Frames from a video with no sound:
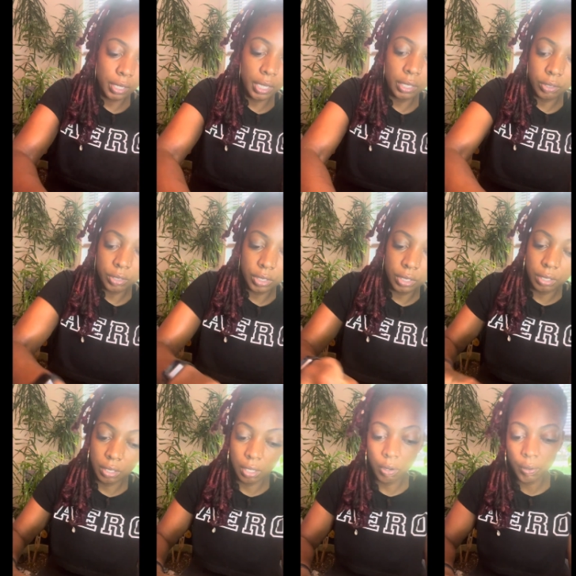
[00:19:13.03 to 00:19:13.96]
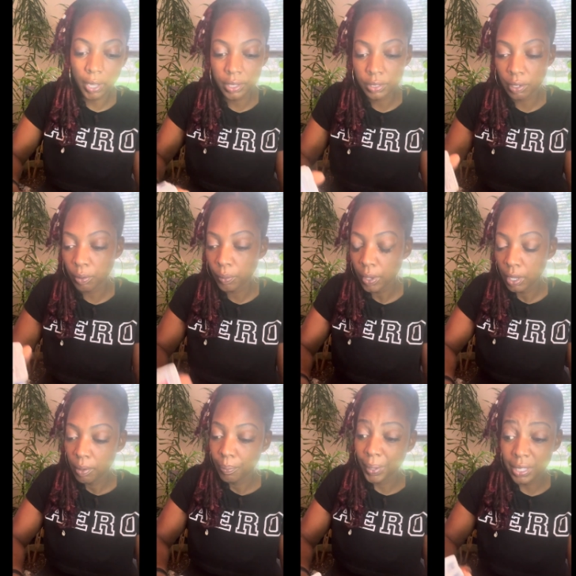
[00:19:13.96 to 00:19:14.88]
energy. Okay, so
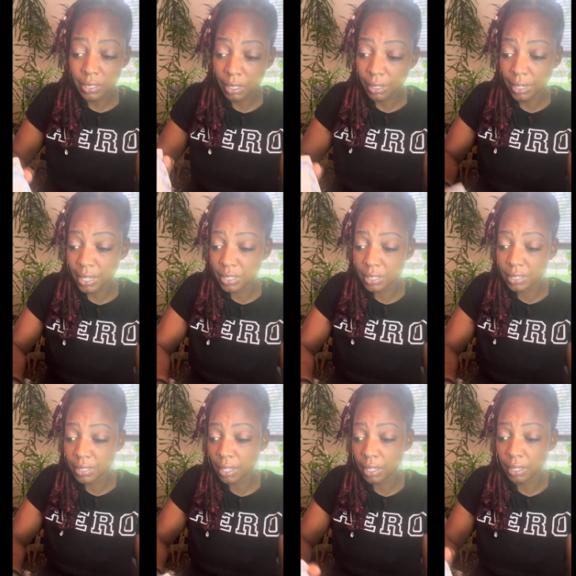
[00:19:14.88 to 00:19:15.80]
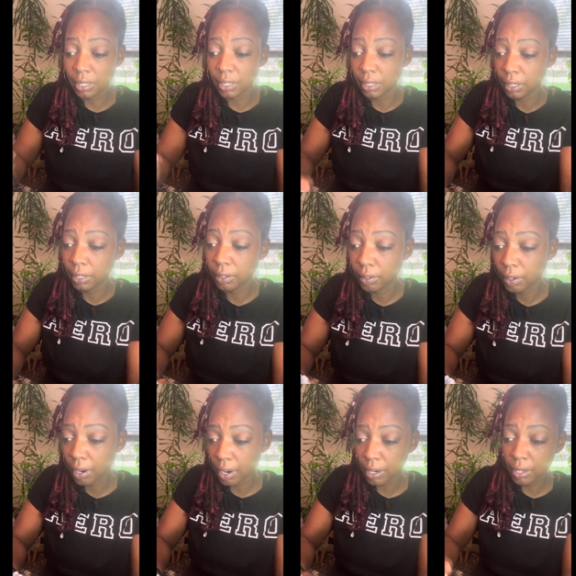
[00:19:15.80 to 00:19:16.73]
basically that's just saying get clear,
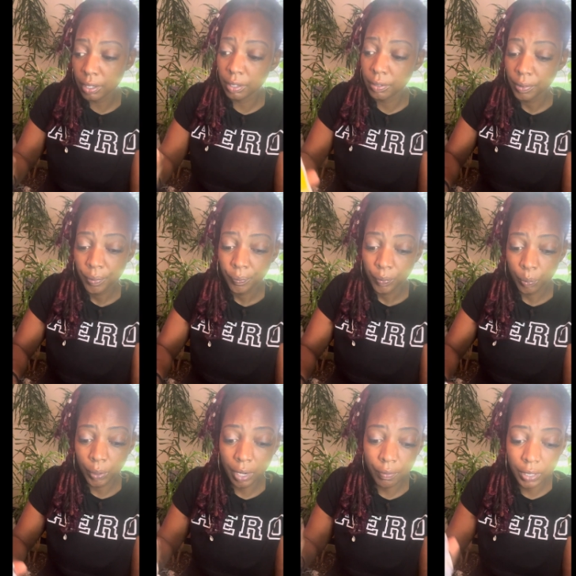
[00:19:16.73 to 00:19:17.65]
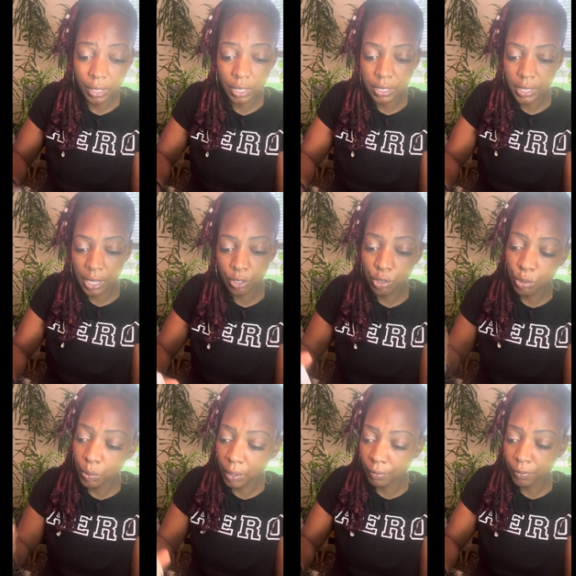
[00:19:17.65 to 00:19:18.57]
all right? Whatever it is that
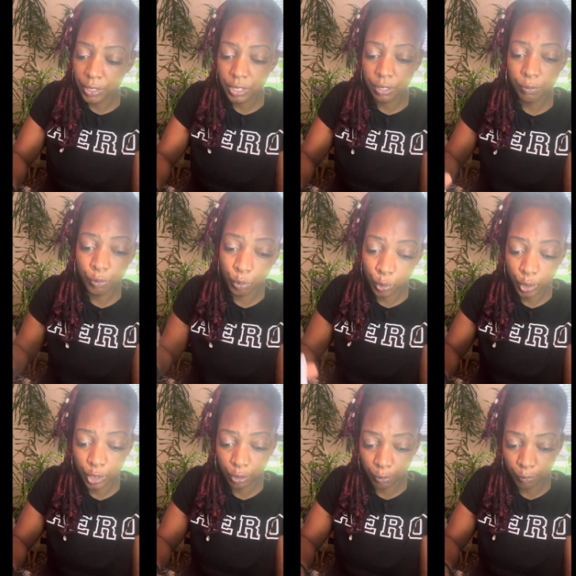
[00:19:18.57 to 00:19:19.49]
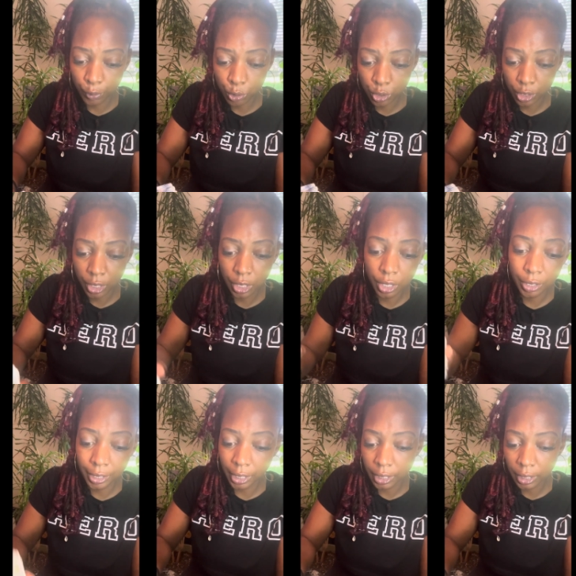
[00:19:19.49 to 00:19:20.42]
you envision for your future here,
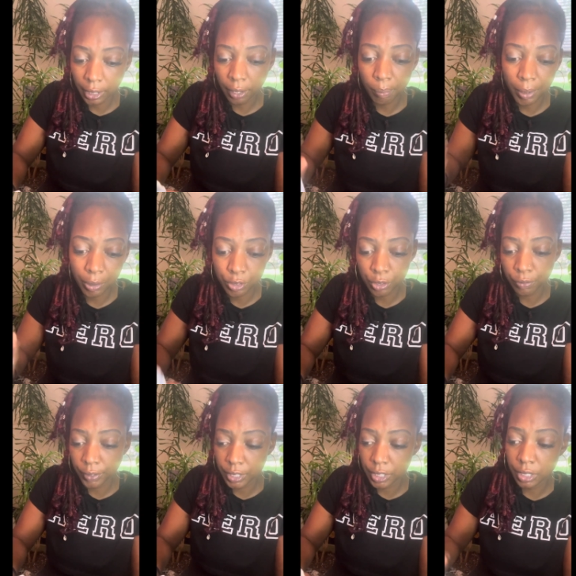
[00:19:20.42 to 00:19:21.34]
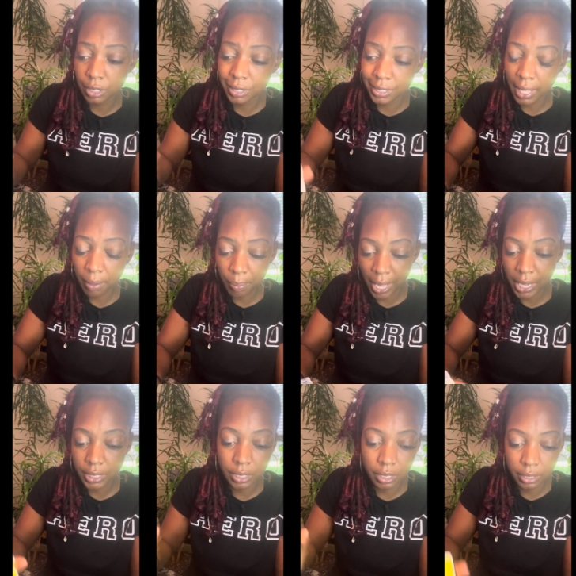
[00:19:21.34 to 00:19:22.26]
get clear about your vision, stay
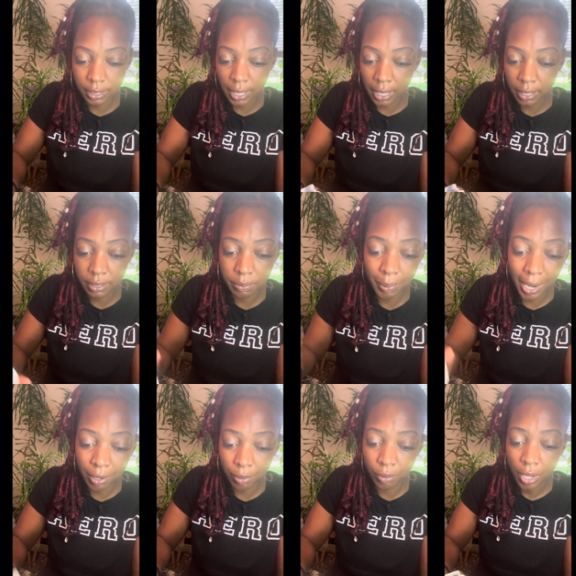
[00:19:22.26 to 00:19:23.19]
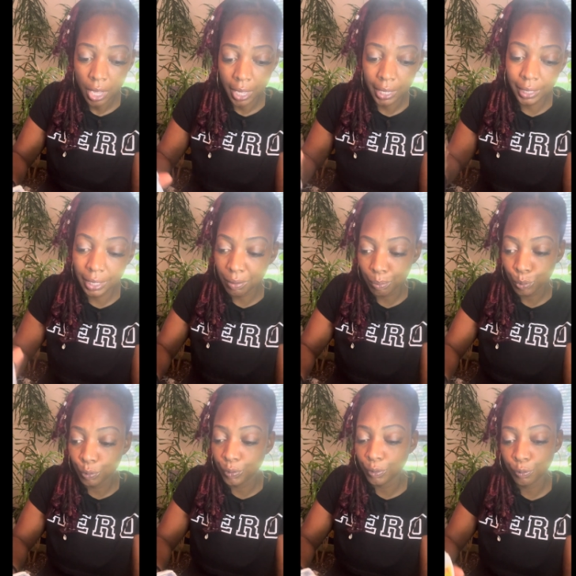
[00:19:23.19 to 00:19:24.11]
passionate, stay inspired, and keep
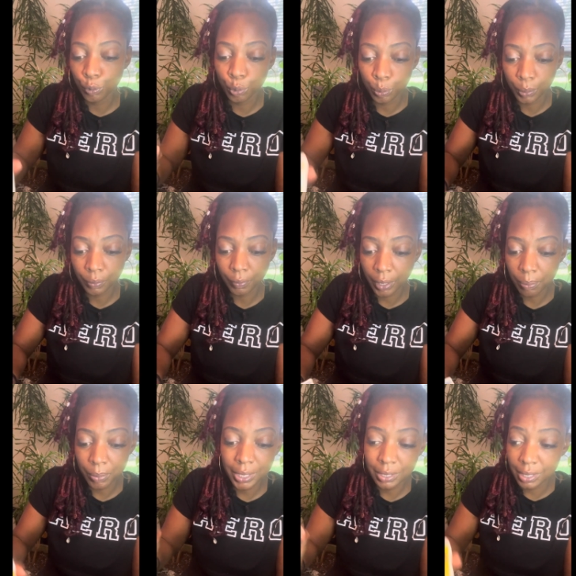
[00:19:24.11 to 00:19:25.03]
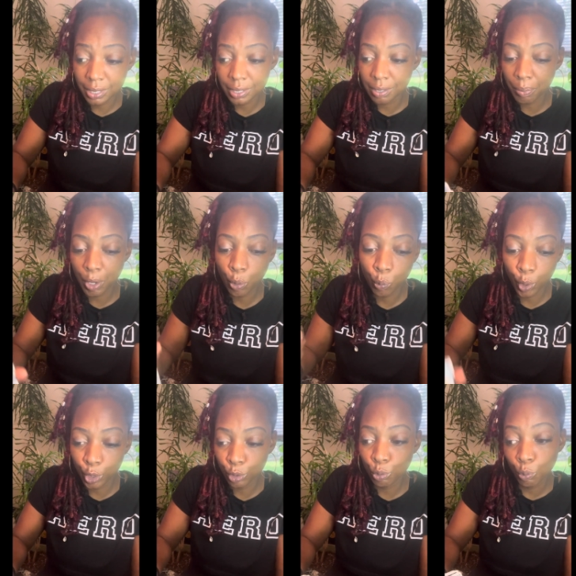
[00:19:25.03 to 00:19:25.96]
moving forward, right? Because this is about
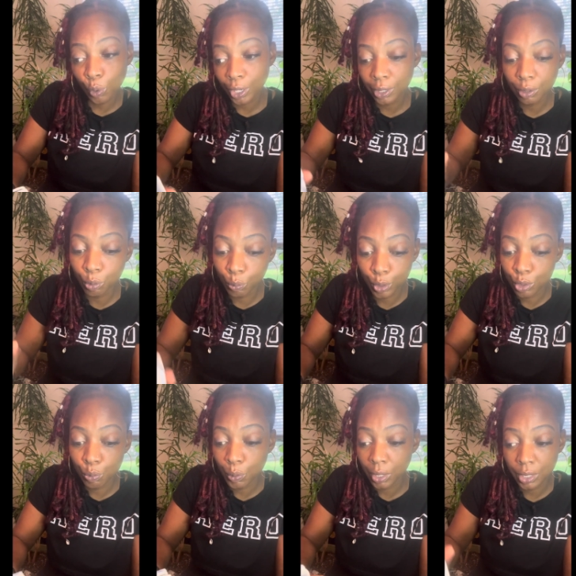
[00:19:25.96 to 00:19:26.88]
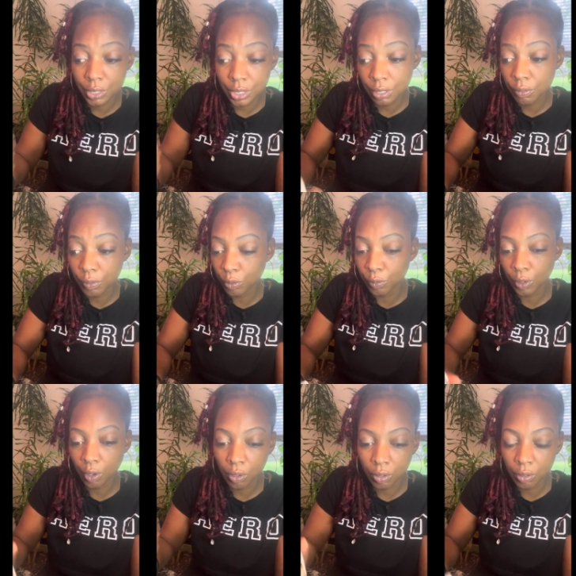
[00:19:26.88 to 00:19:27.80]
what you want or what you want to achieve
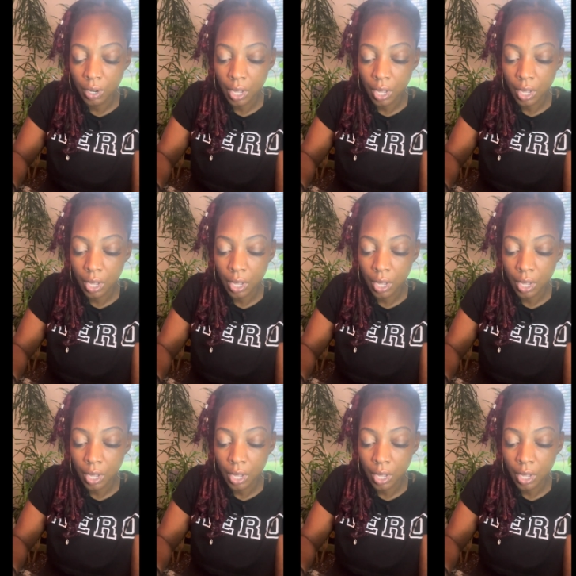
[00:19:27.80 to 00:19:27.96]
overall.